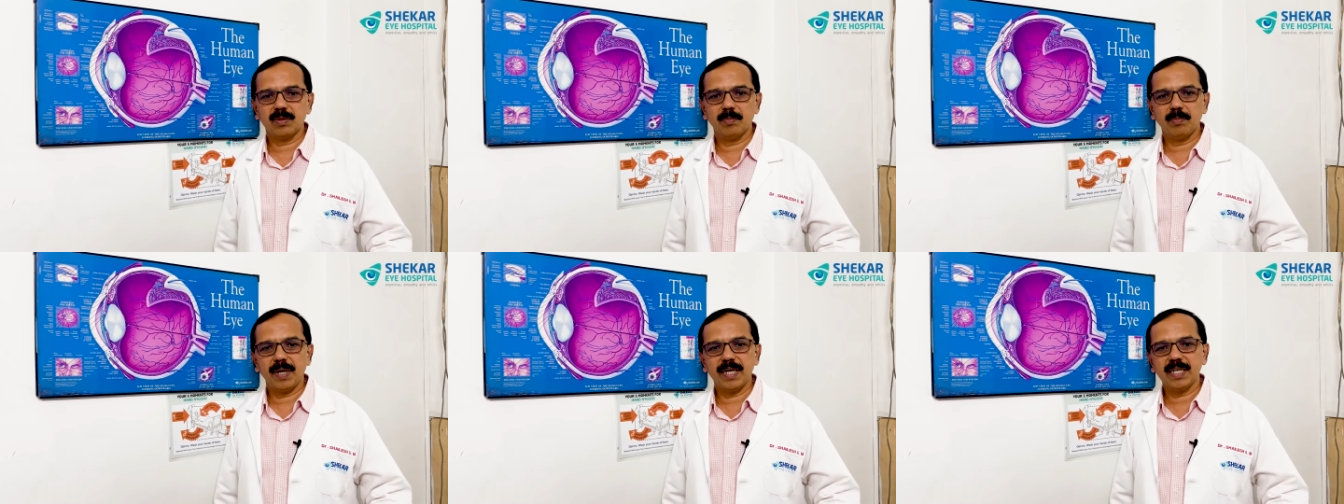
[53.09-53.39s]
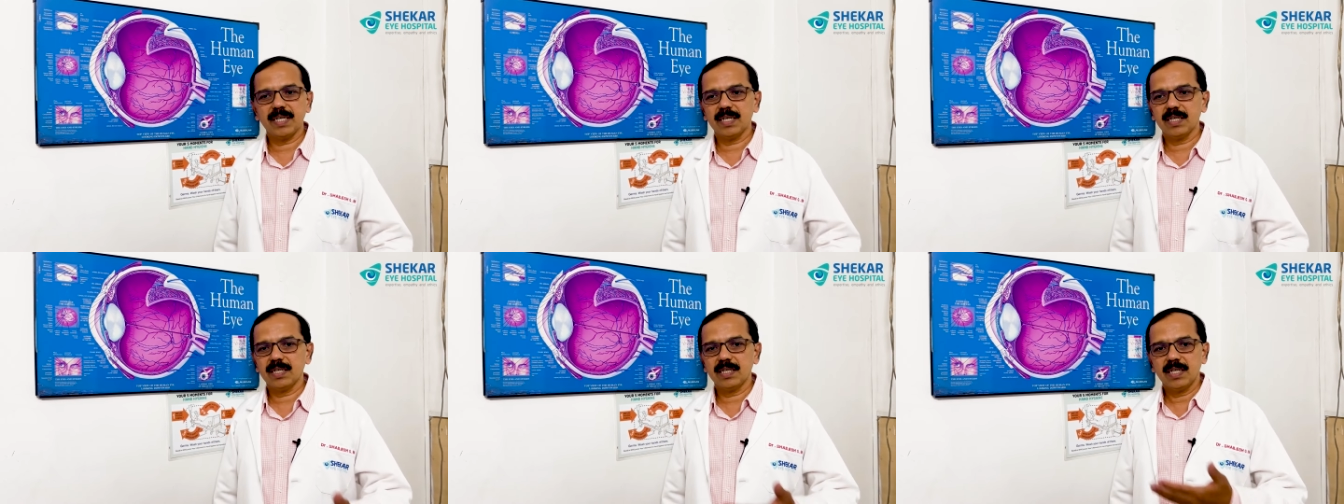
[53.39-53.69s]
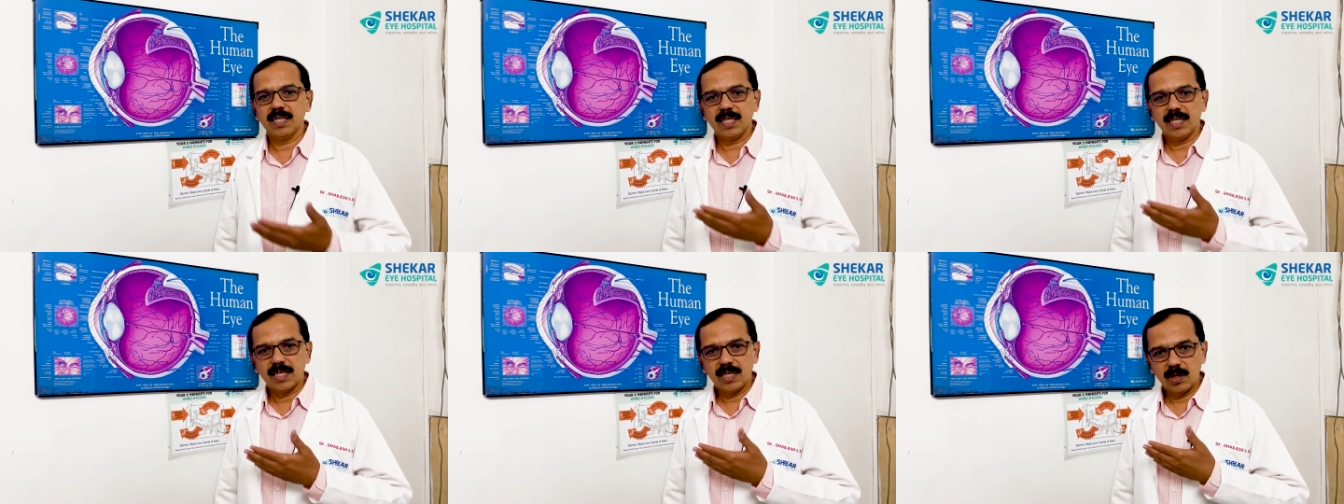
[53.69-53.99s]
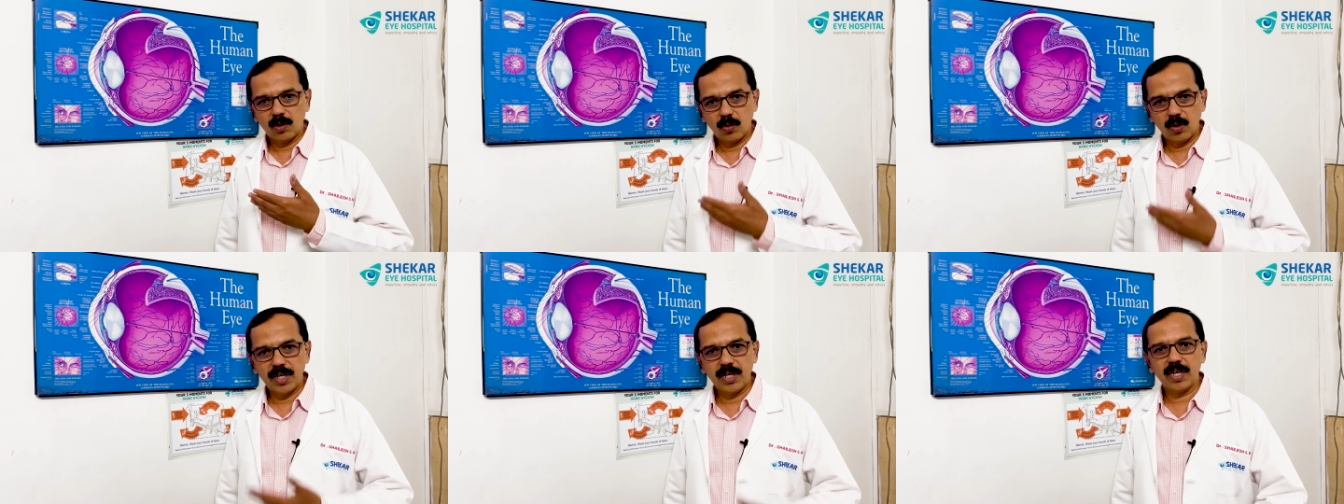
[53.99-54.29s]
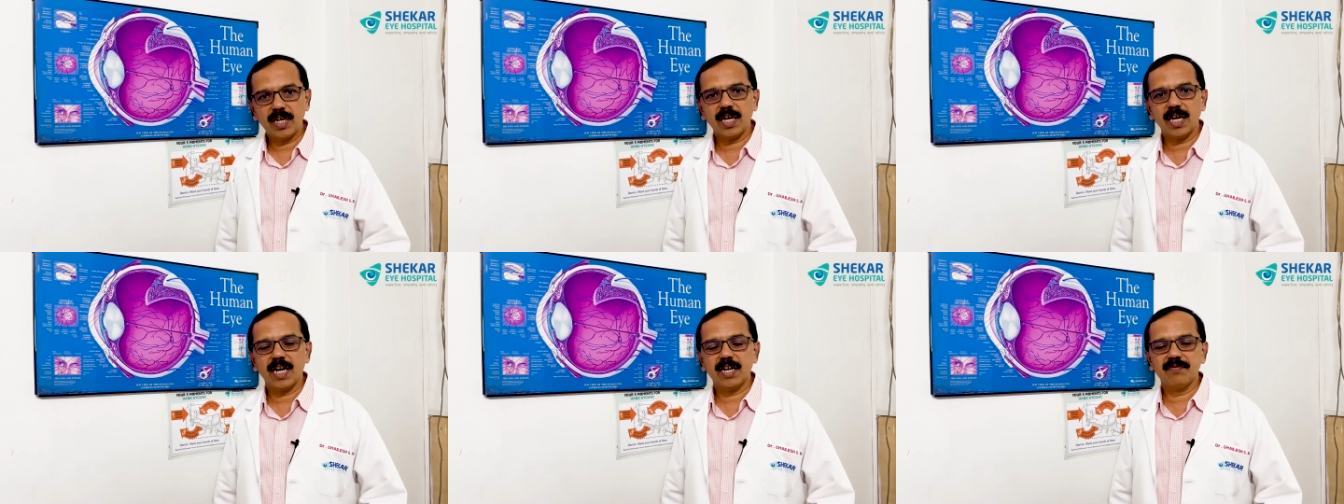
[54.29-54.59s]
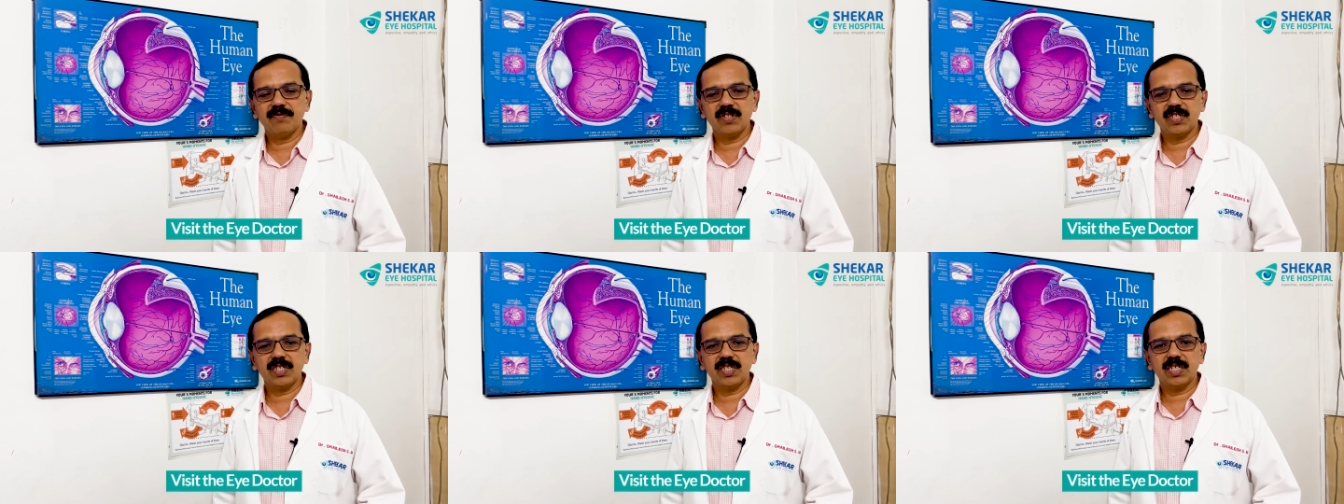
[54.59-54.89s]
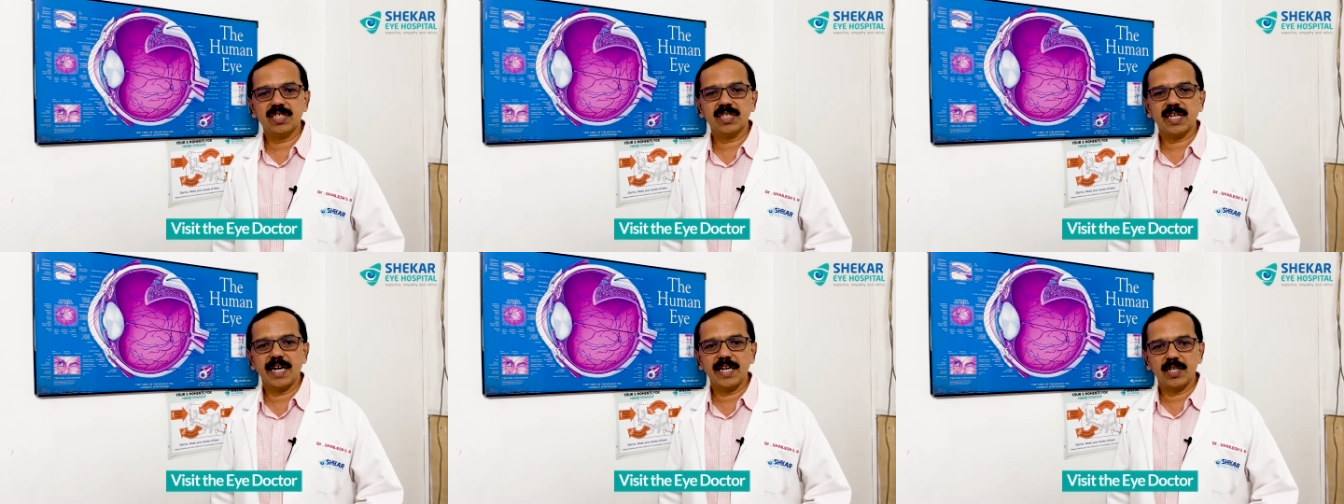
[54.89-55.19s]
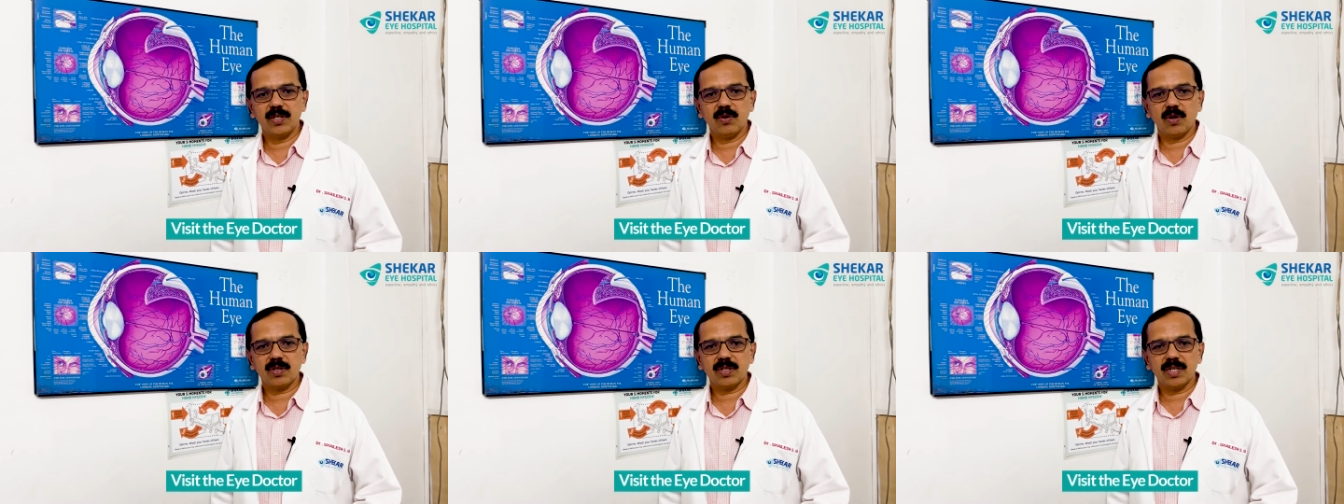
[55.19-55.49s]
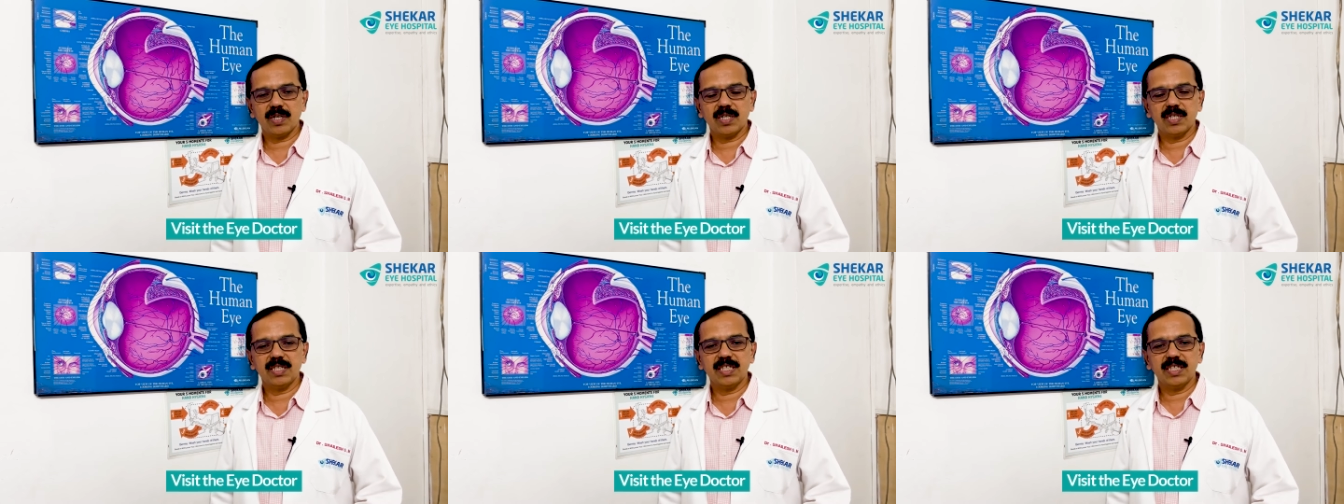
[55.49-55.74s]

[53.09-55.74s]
By going and visiting the eye doctor,